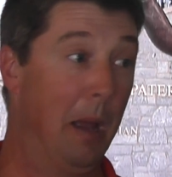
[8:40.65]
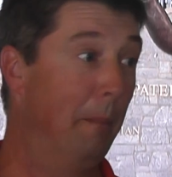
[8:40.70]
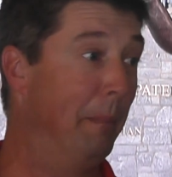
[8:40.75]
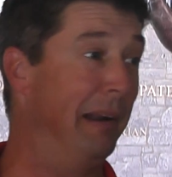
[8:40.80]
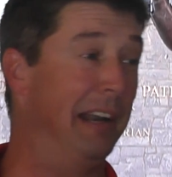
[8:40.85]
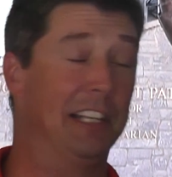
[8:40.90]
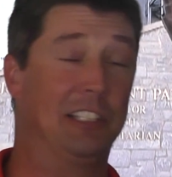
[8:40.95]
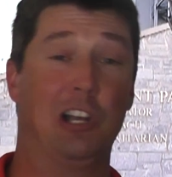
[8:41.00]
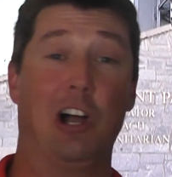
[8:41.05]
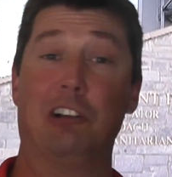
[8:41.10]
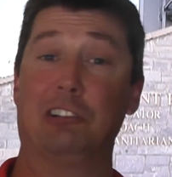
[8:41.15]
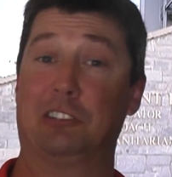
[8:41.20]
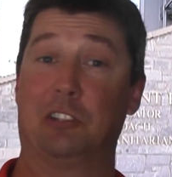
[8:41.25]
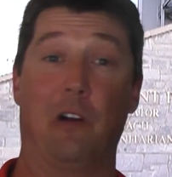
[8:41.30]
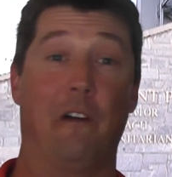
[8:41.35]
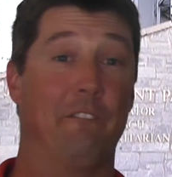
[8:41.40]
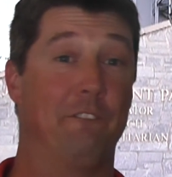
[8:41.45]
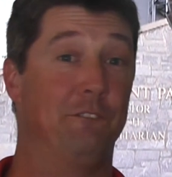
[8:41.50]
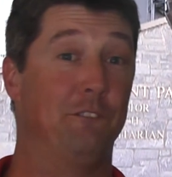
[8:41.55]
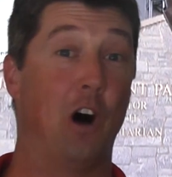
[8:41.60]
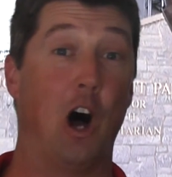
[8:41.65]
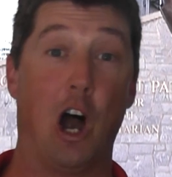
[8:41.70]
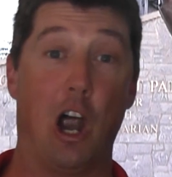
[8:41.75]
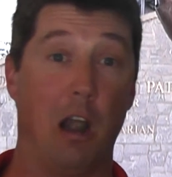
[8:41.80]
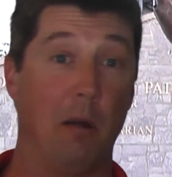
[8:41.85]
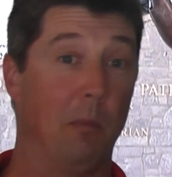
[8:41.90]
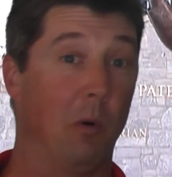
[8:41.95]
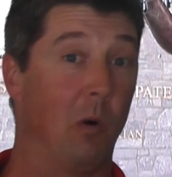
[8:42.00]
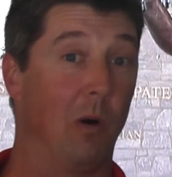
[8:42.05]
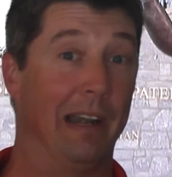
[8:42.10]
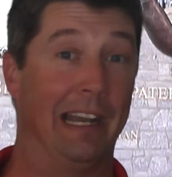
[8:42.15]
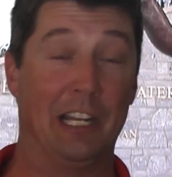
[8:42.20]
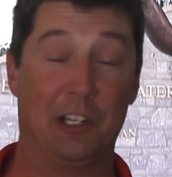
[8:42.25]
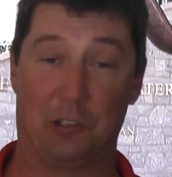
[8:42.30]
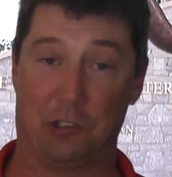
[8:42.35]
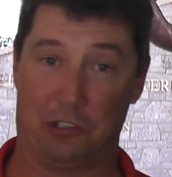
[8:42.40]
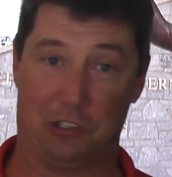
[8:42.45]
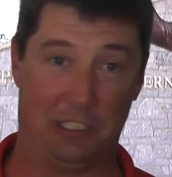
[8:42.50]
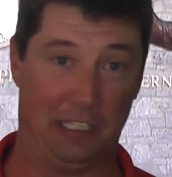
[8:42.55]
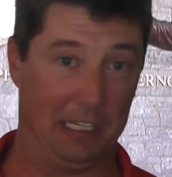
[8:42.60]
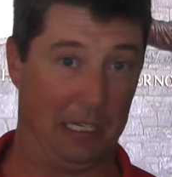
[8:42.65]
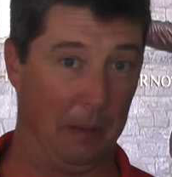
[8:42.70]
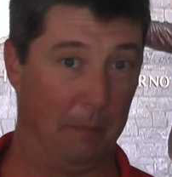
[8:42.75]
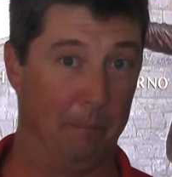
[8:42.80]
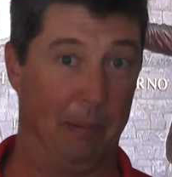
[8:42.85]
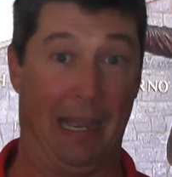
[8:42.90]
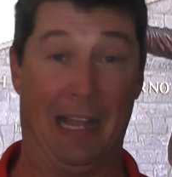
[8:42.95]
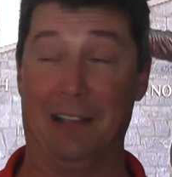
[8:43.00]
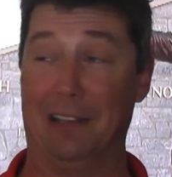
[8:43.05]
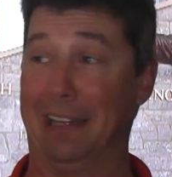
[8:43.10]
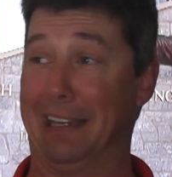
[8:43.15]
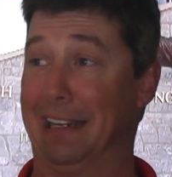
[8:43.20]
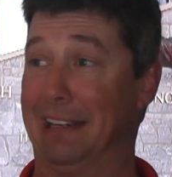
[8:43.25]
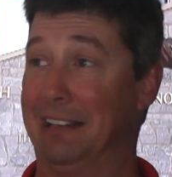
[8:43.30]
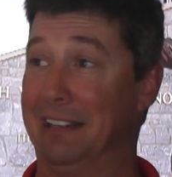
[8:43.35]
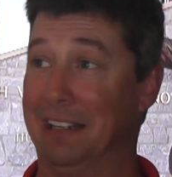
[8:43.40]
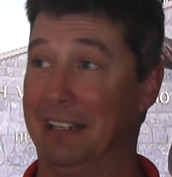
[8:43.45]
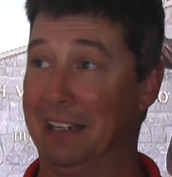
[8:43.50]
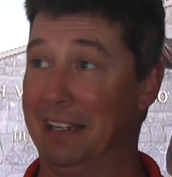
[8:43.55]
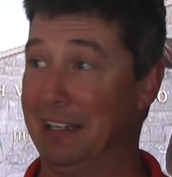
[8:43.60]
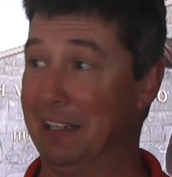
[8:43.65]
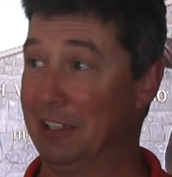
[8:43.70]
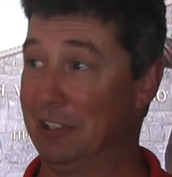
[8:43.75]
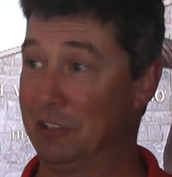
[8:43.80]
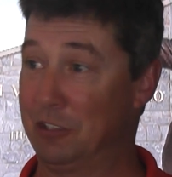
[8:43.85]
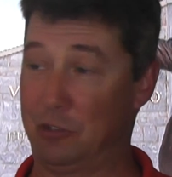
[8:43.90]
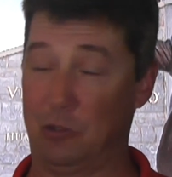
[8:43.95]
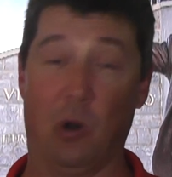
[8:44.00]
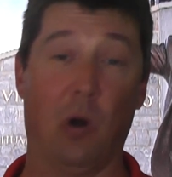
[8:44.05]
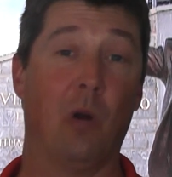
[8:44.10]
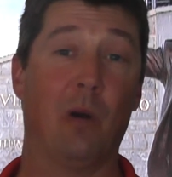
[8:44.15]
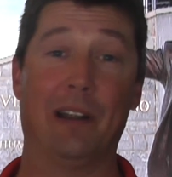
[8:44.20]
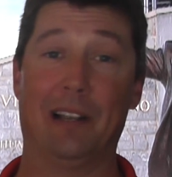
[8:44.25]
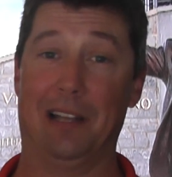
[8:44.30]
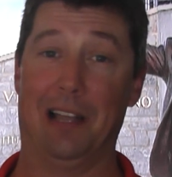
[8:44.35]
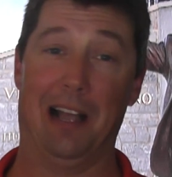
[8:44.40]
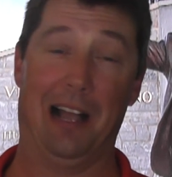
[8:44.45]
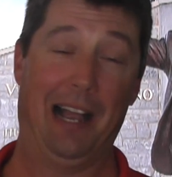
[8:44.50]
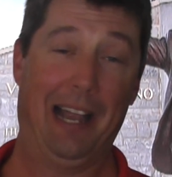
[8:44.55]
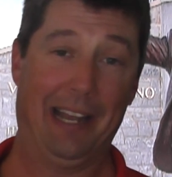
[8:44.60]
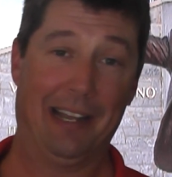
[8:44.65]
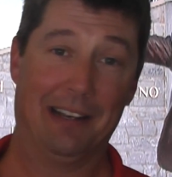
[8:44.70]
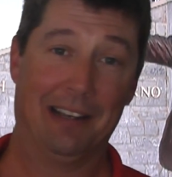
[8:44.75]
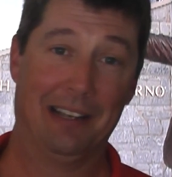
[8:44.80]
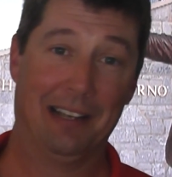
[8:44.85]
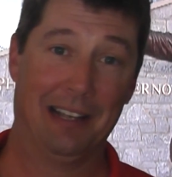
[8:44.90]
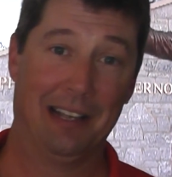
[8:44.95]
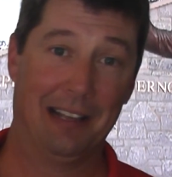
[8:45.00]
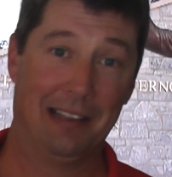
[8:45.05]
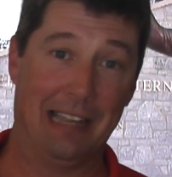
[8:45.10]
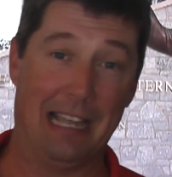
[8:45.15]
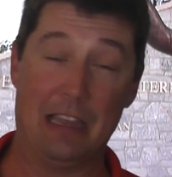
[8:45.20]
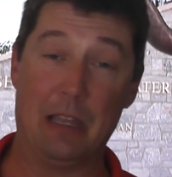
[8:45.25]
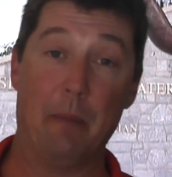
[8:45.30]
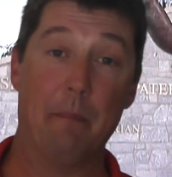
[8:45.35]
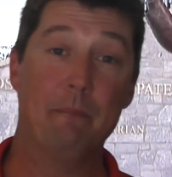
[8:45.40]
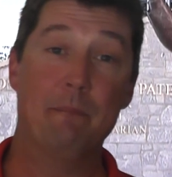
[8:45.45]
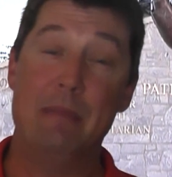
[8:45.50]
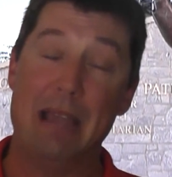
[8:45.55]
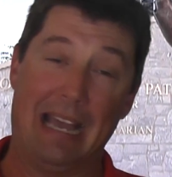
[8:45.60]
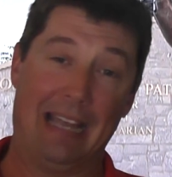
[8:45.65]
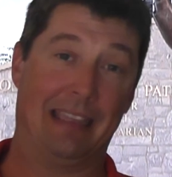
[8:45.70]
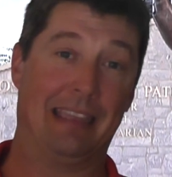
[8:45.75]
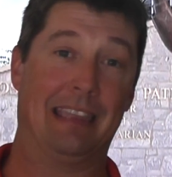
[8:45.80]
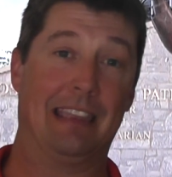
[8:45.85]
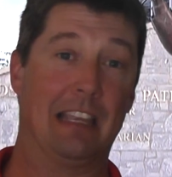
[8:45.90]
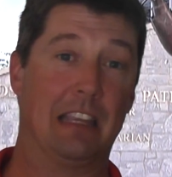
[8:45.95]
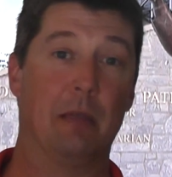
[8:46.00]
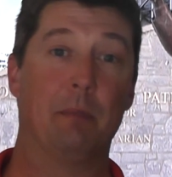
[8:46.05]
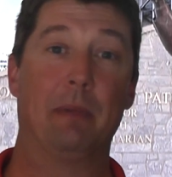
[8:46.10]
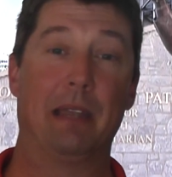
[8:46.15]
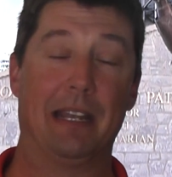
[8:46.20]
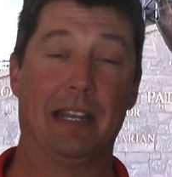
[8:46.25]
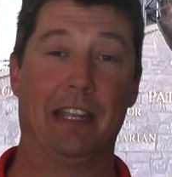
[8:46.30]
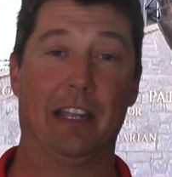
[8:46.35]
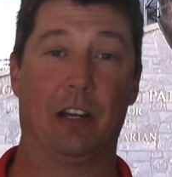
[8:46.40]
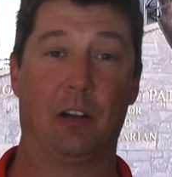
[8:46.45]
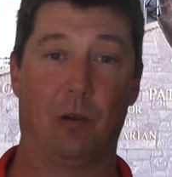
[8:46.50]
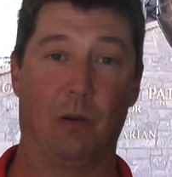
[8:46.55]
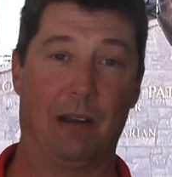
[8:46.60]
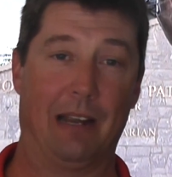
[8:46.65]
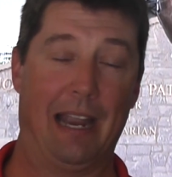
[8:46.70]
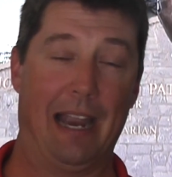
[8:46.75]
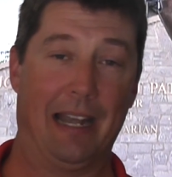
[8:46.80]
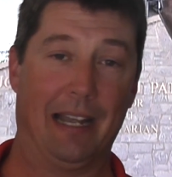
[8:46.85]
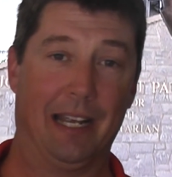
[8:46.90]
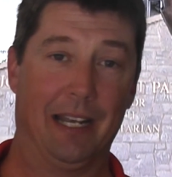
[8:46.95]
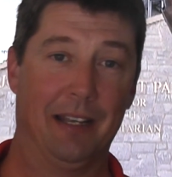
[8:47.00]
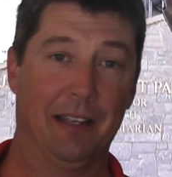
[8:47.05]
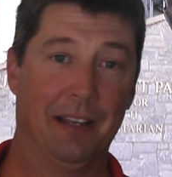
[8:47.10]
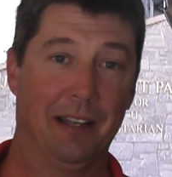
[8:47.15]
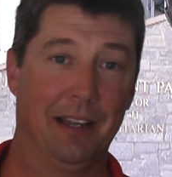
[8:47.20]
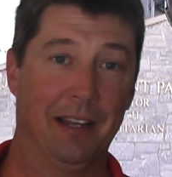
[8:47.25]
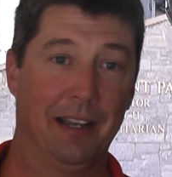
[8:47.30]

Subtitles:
but it's also far more interesting, compelling storyline than the myth that the media created.